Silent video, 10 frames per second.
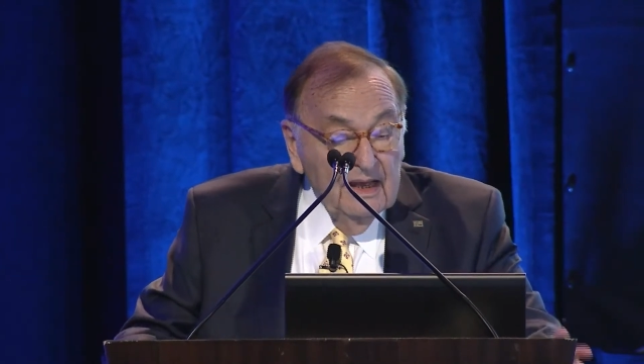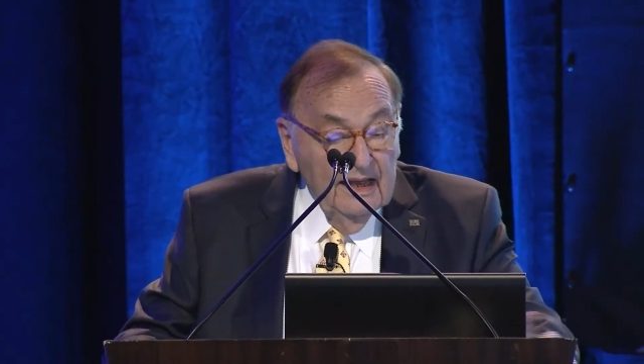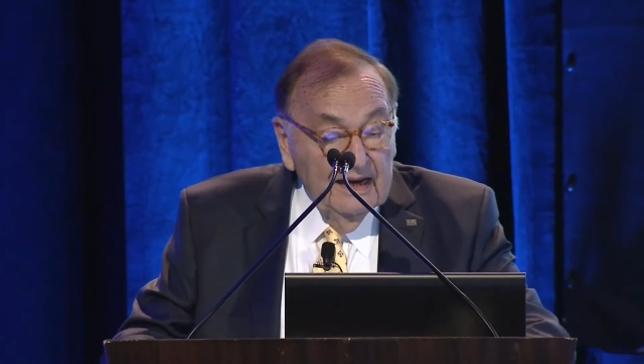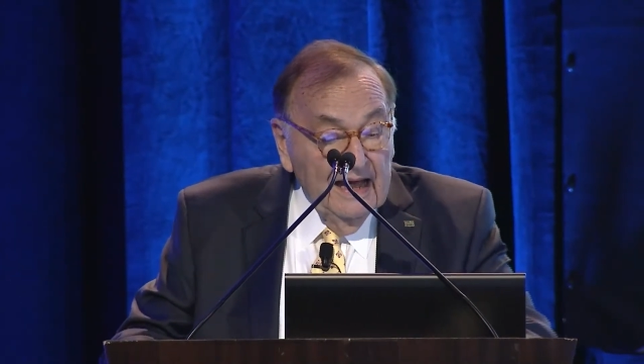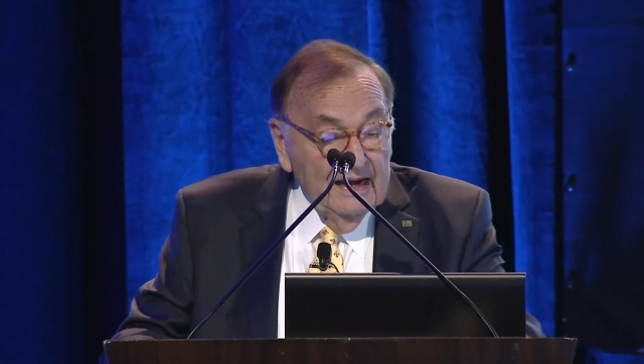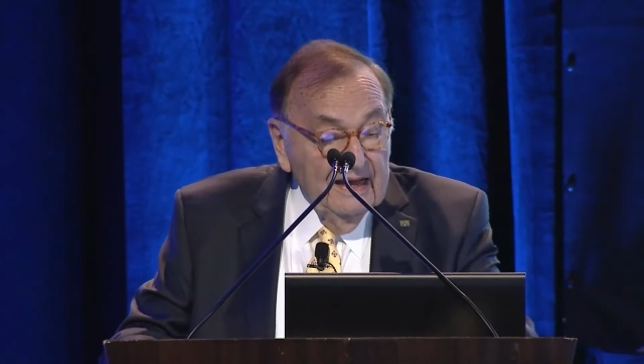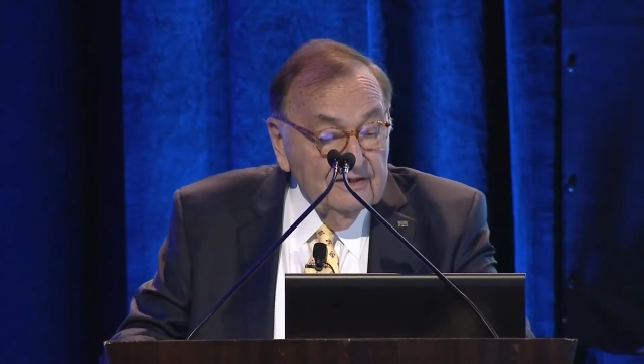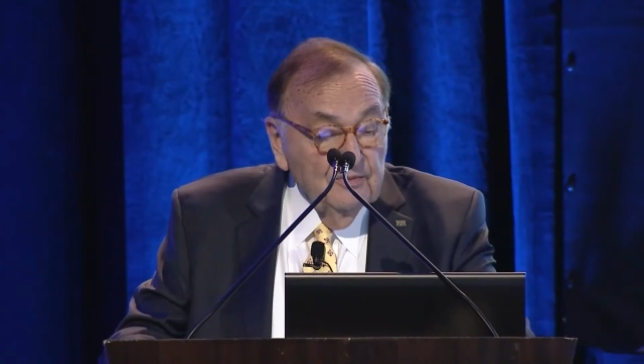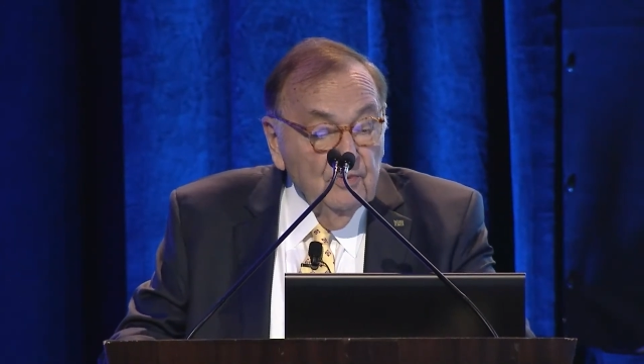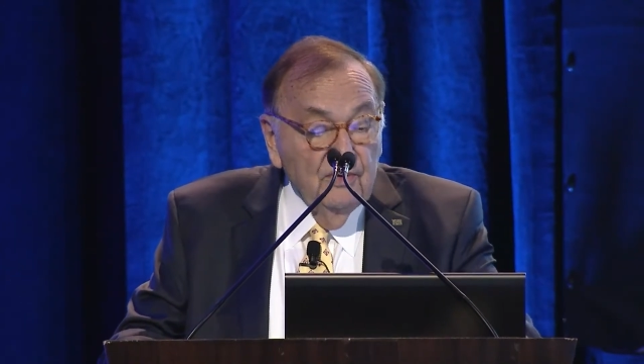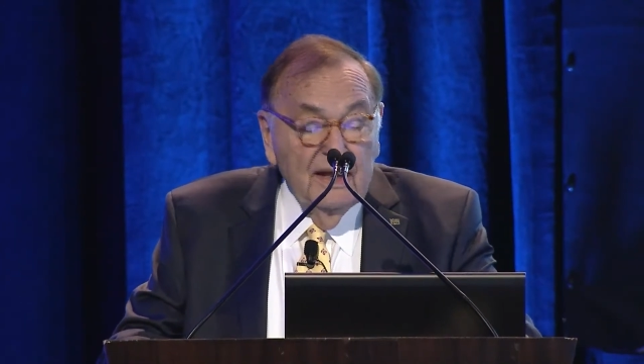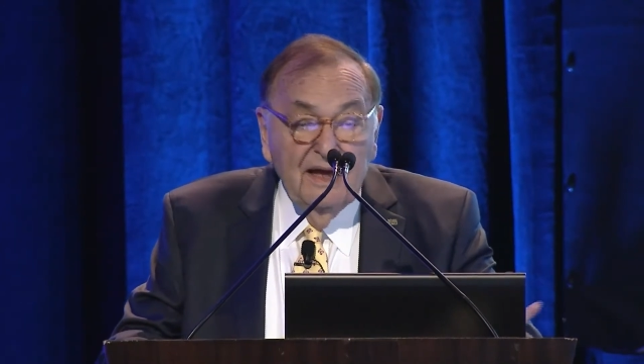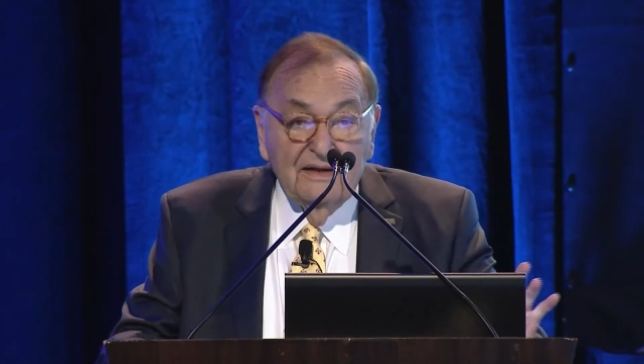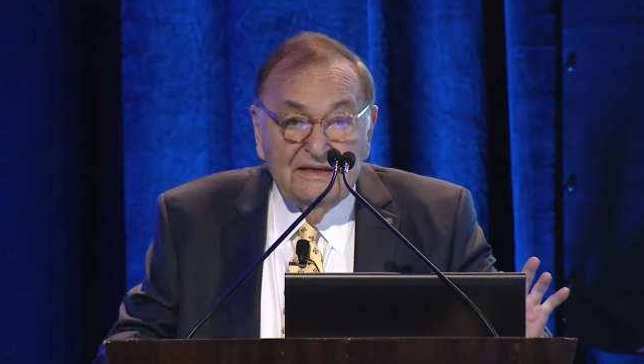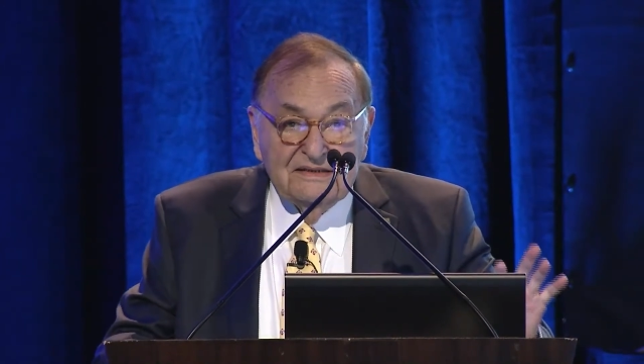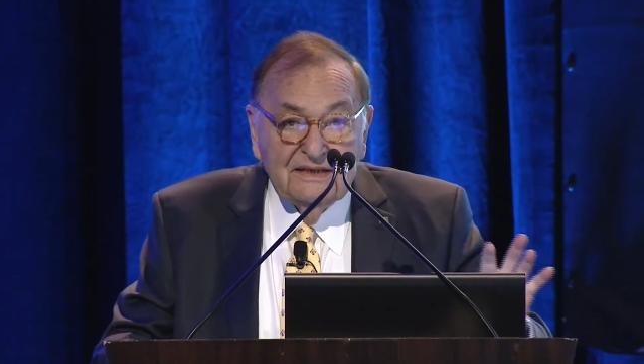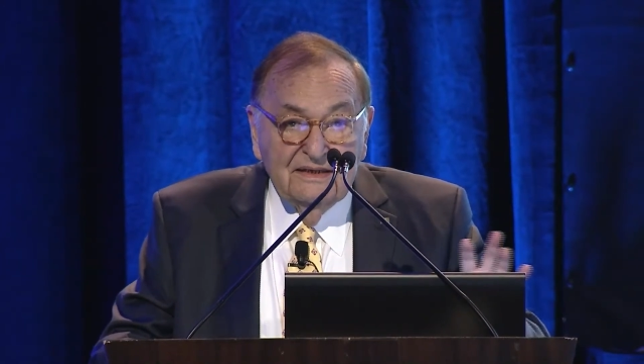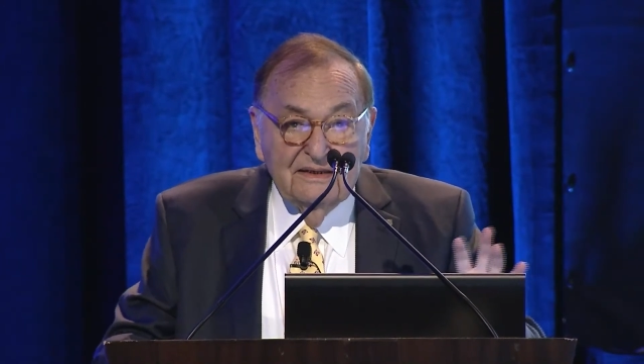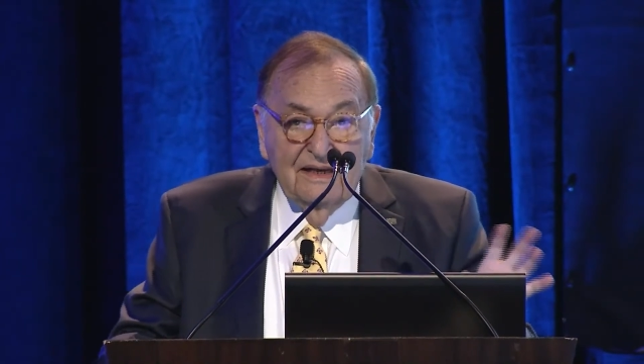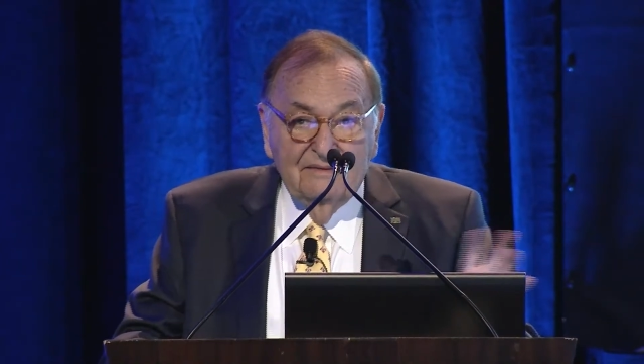And I like to point out is
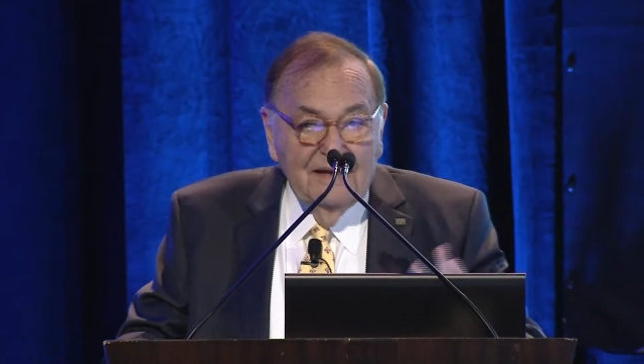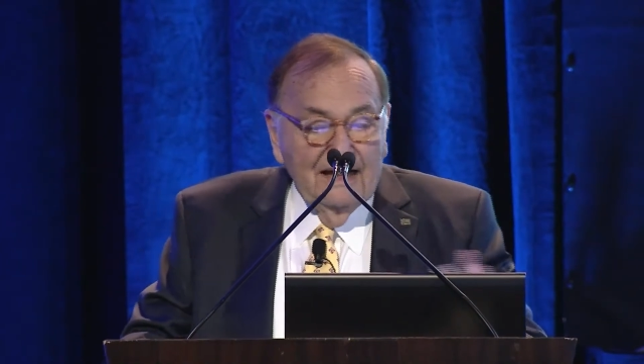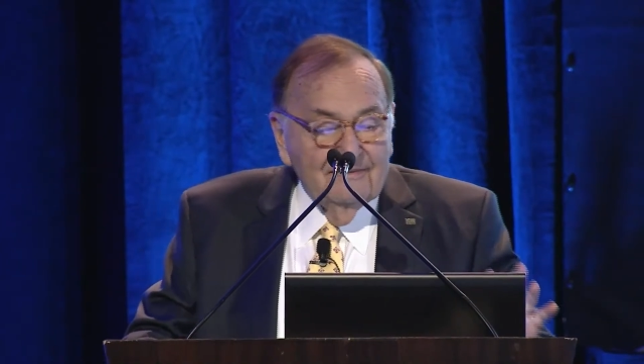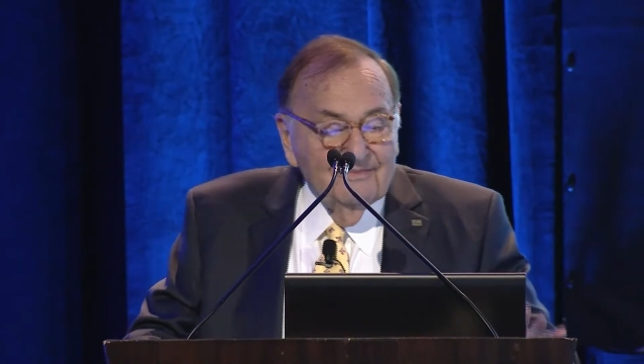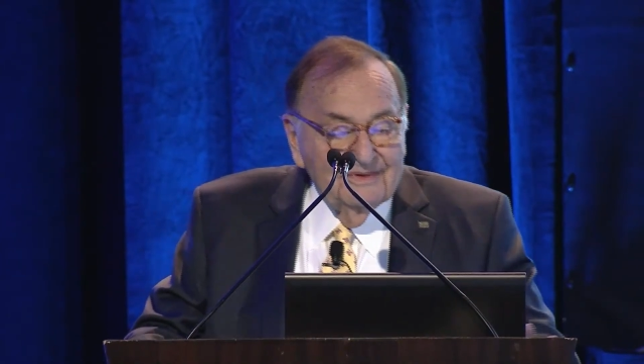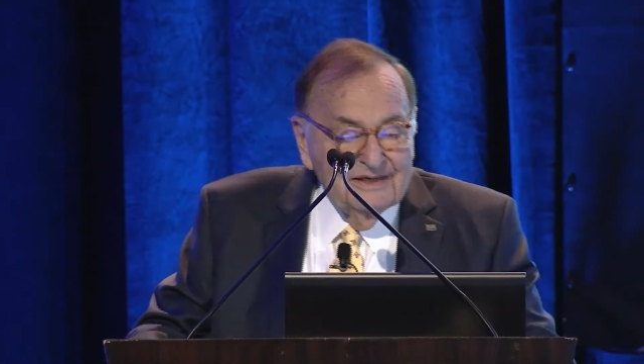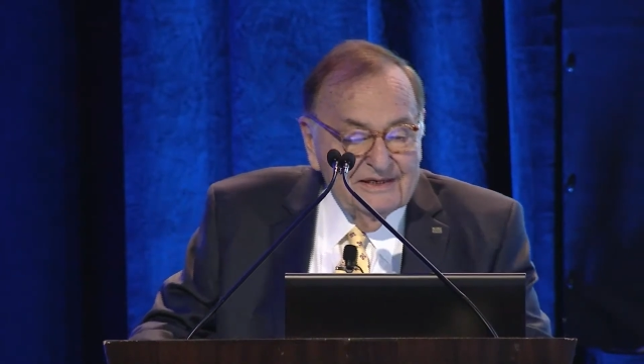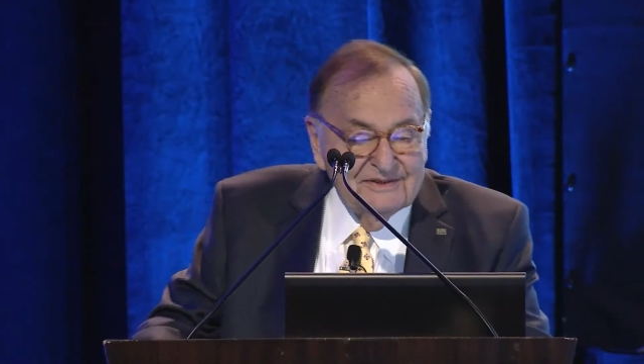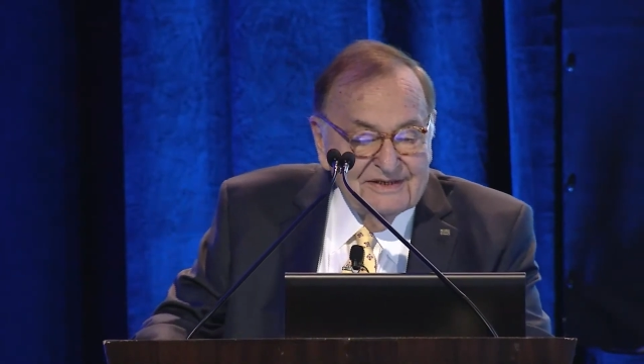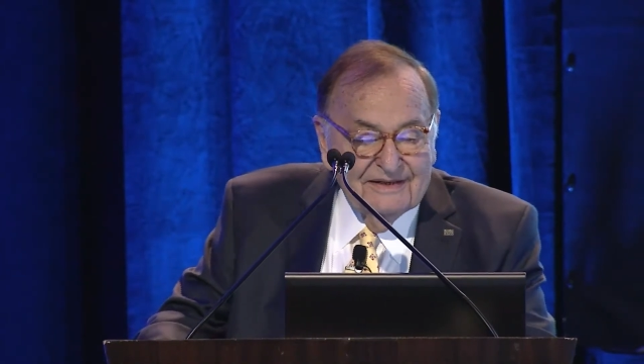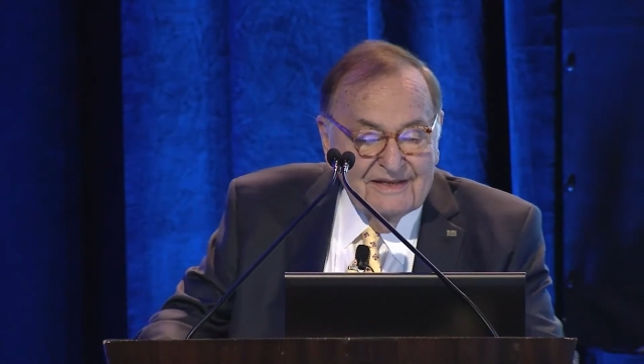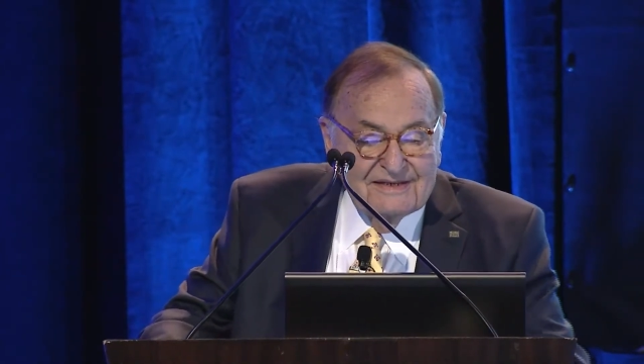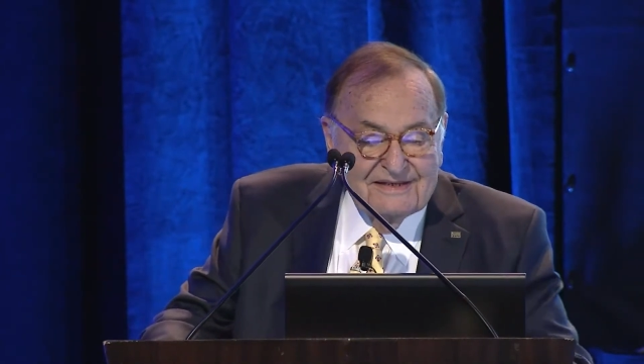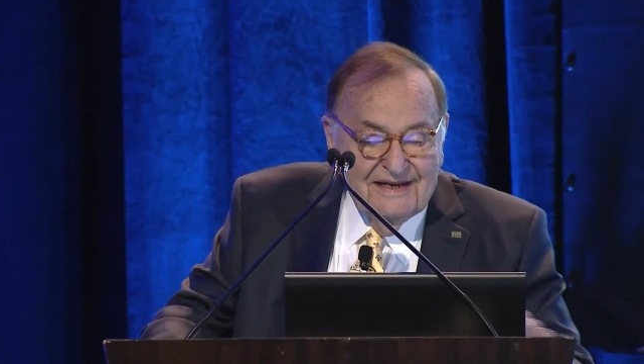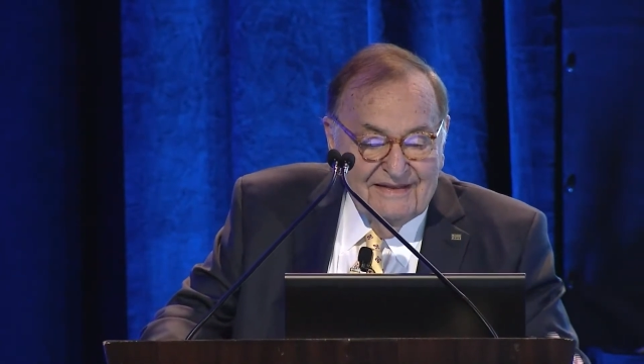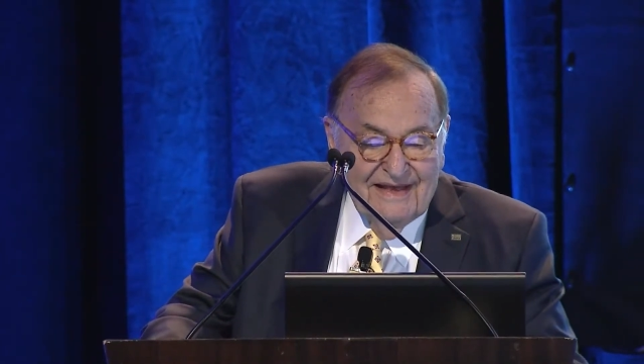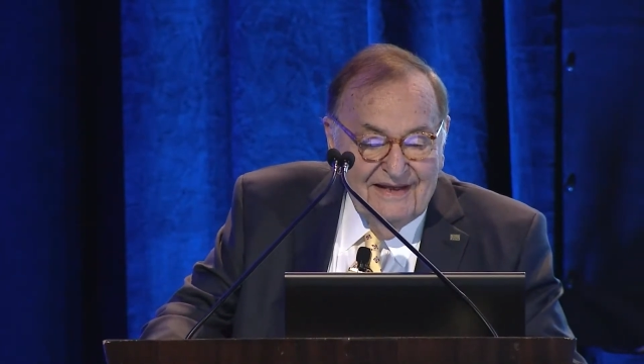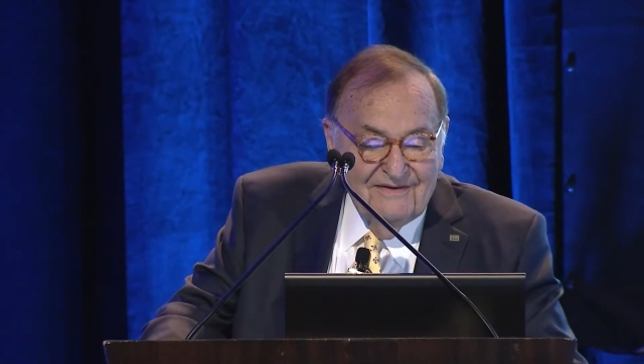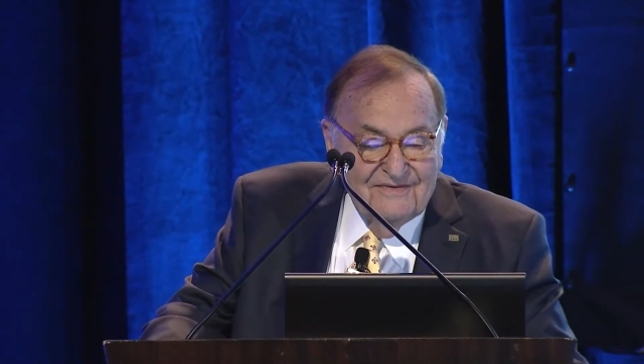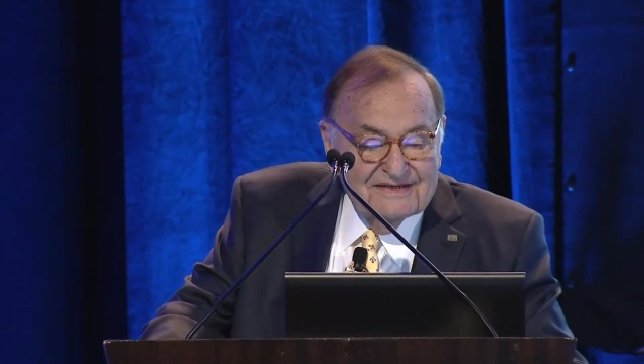that, I stick this in at the end of this